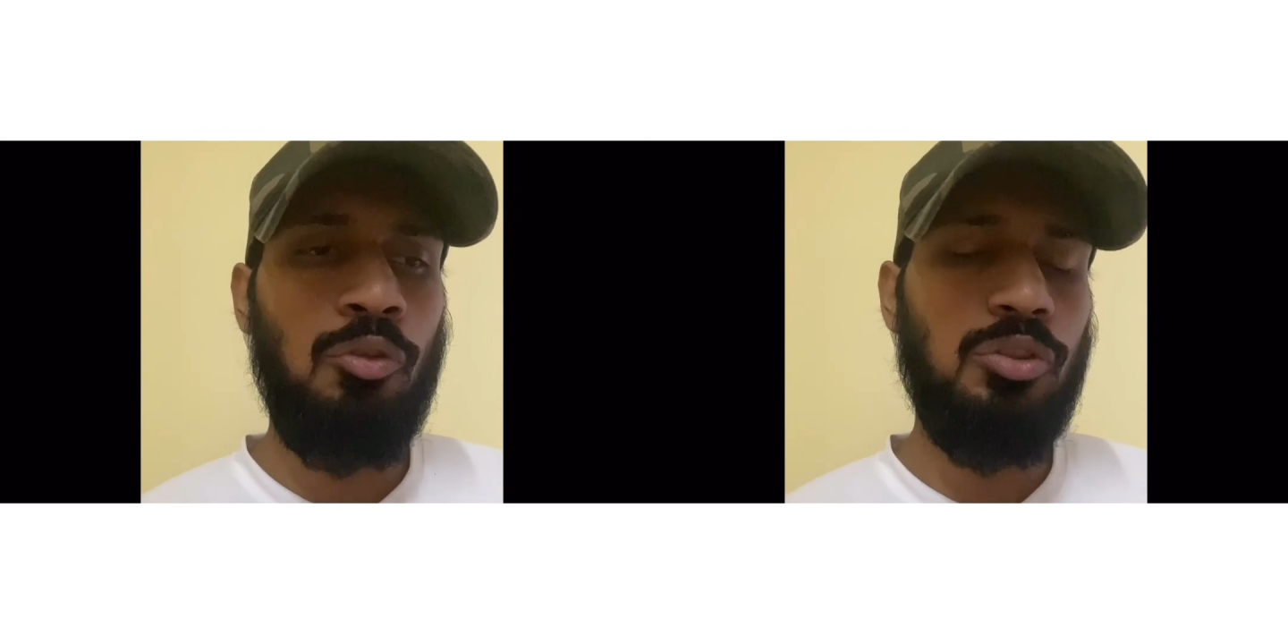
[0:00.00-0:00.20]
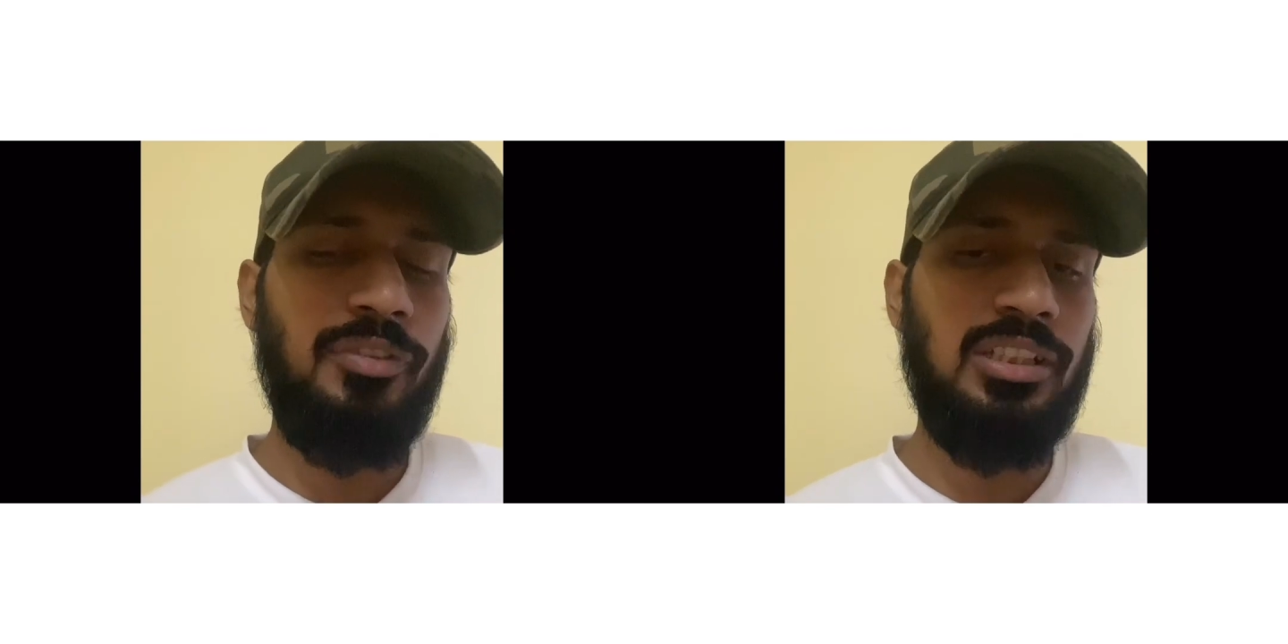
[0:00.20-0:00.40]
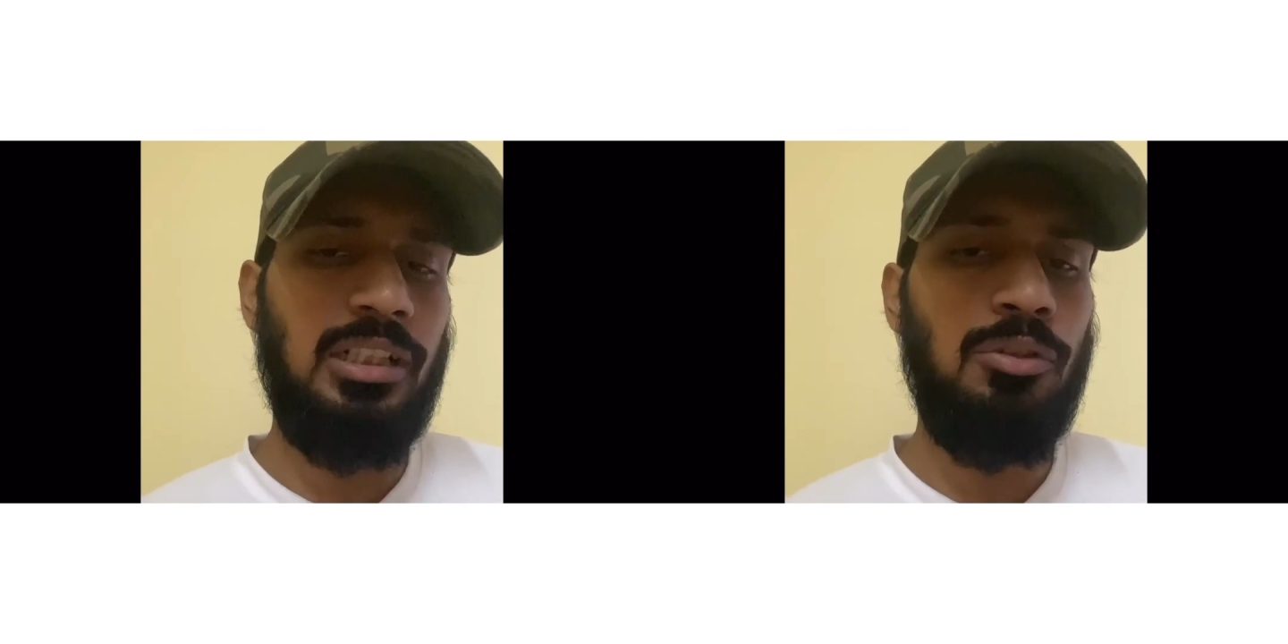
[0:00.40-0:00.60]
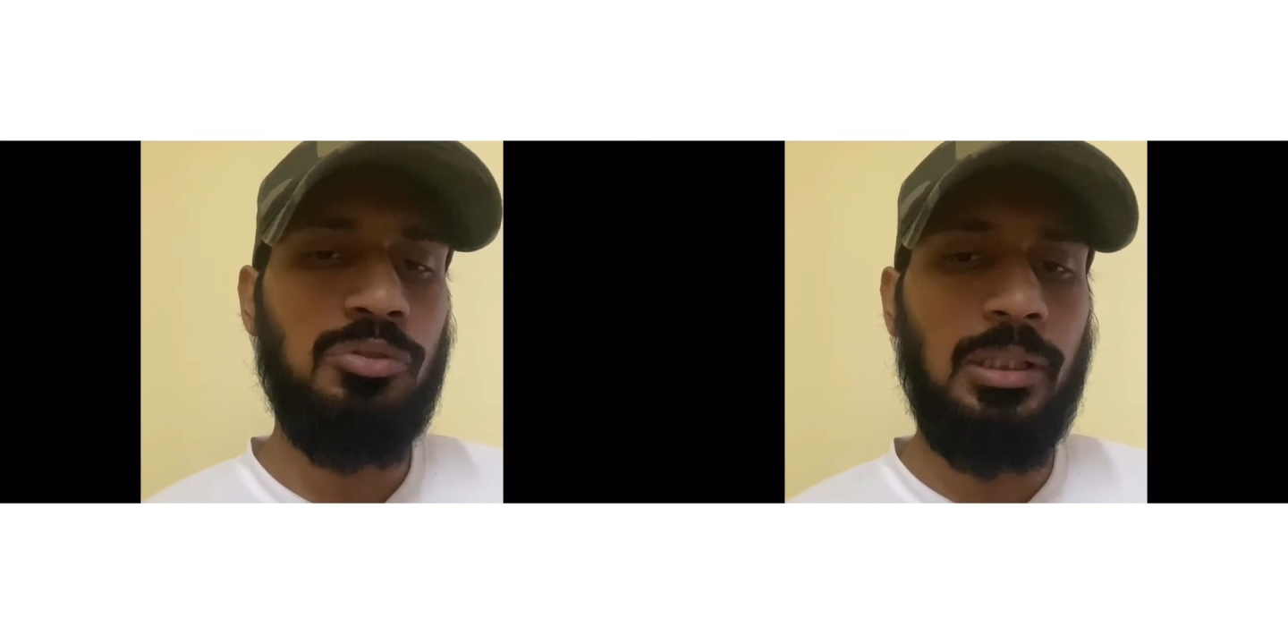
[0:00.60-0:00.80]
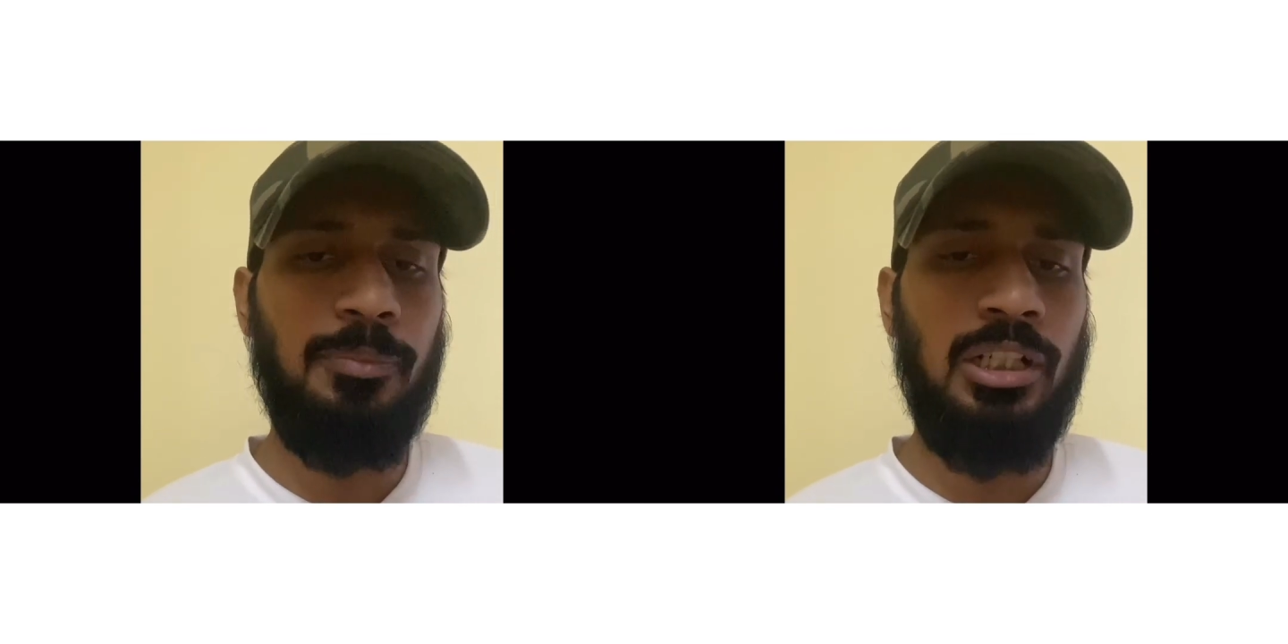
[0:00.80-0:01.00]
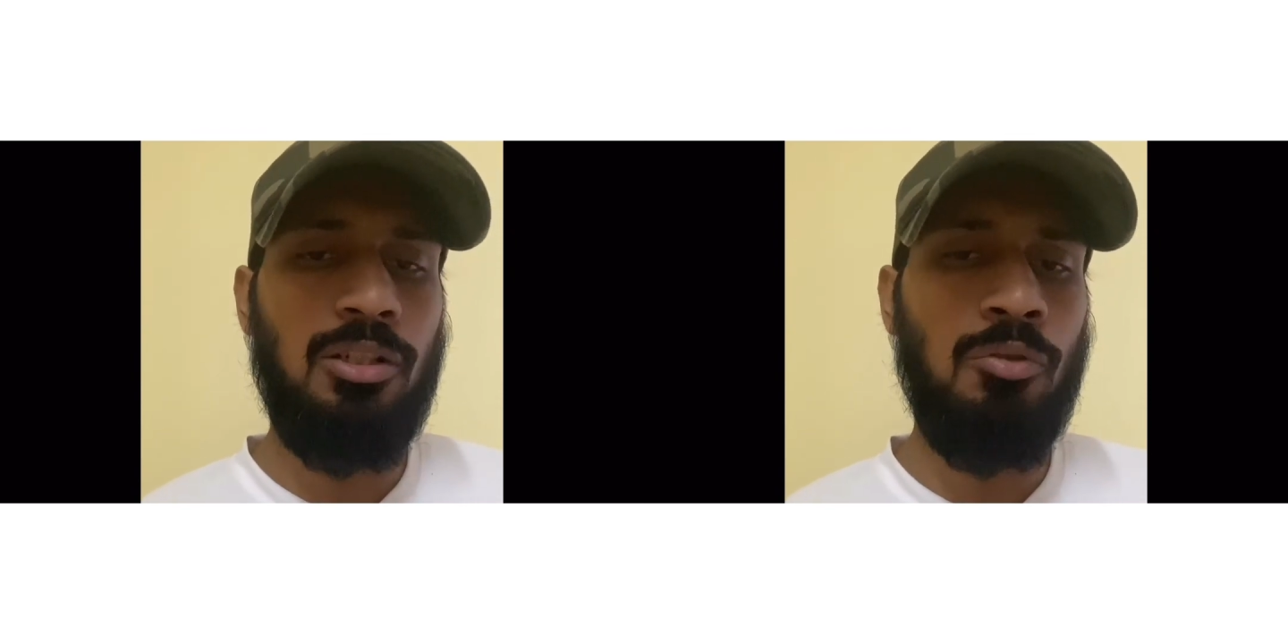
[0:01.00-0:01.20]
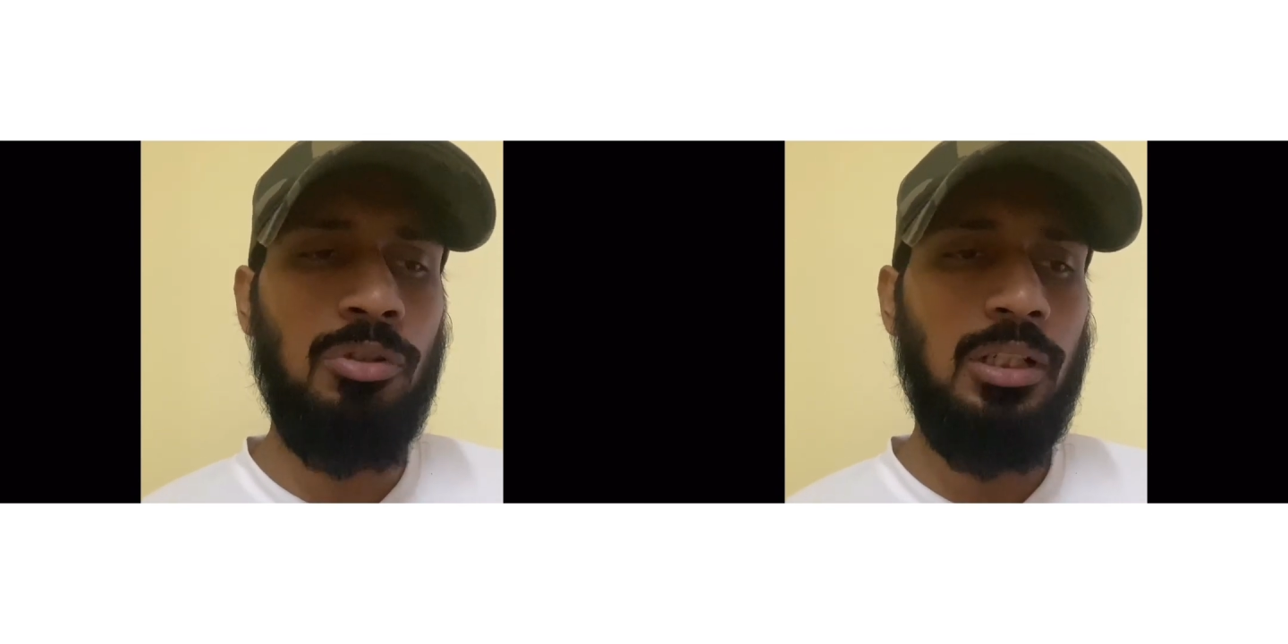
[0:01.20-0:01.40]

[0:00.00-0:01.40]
Those were sent to separate route,